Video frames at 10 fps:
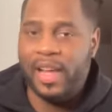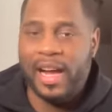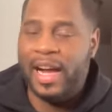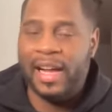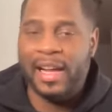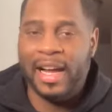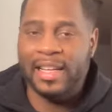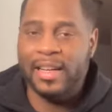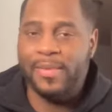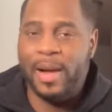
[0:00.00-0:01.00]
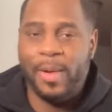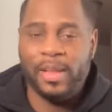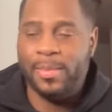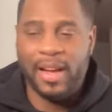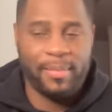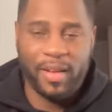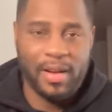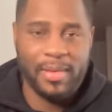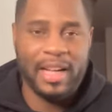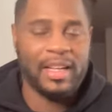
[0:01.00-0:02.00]
I identified I wanted to buy a
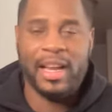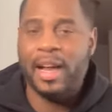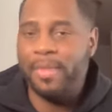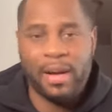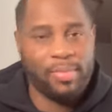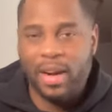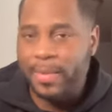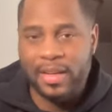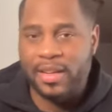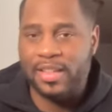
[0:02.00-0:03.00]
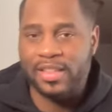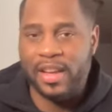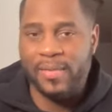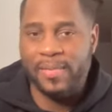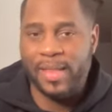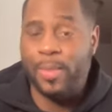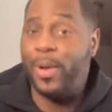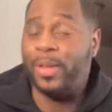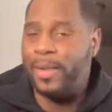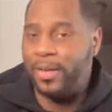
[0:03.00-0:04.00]
property. I did not buy a property the next day. I
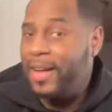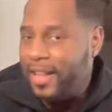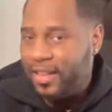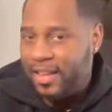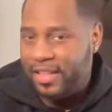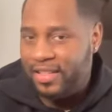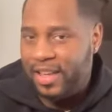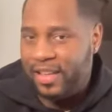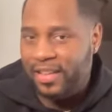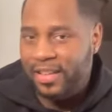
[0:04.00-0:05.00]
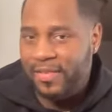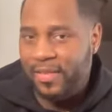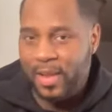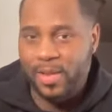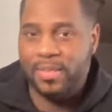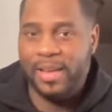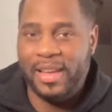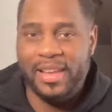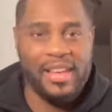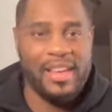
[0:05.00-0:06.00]
worked on my credit the next day. You know what I
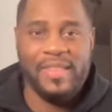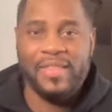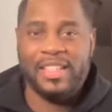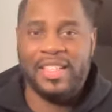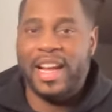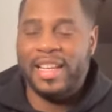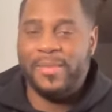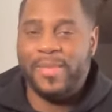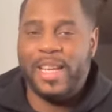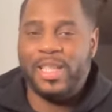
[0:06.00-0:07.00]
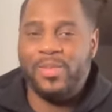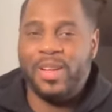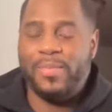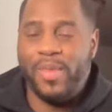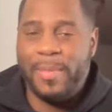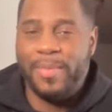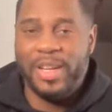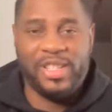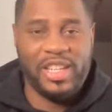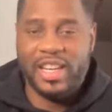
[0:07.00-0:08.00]
mean? Yep. She identified she wanted a
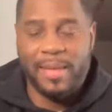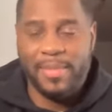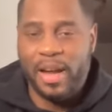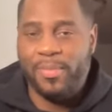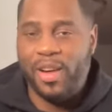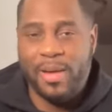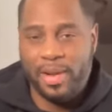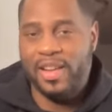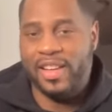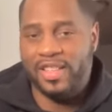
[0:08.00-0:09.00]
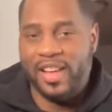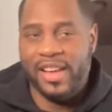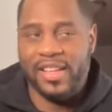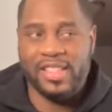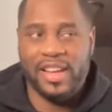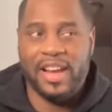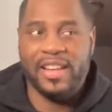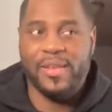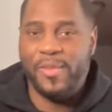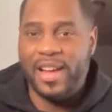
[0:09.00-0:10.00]
property. She did not buy a property the next day. She
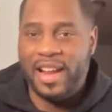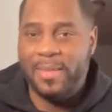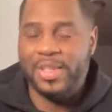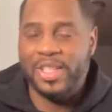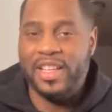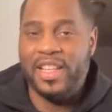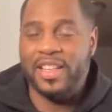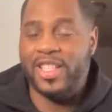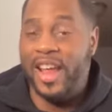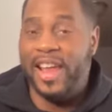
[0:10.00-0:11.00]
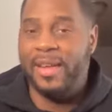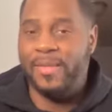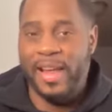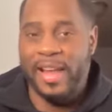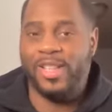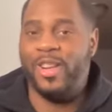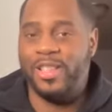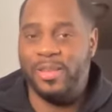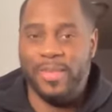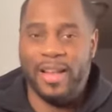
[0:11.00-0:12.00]
identified how much she needed to save and
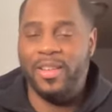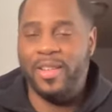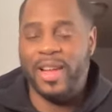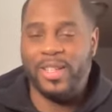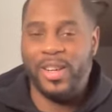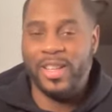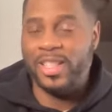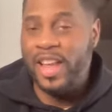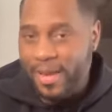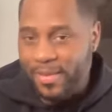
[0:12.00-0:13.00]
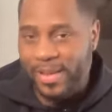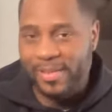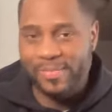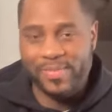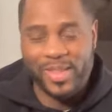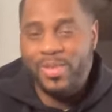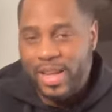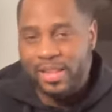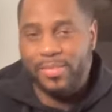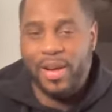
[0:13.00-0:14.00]
started to be along that journey of saving to
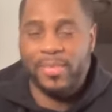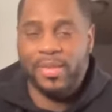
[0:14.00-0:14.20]
get the property.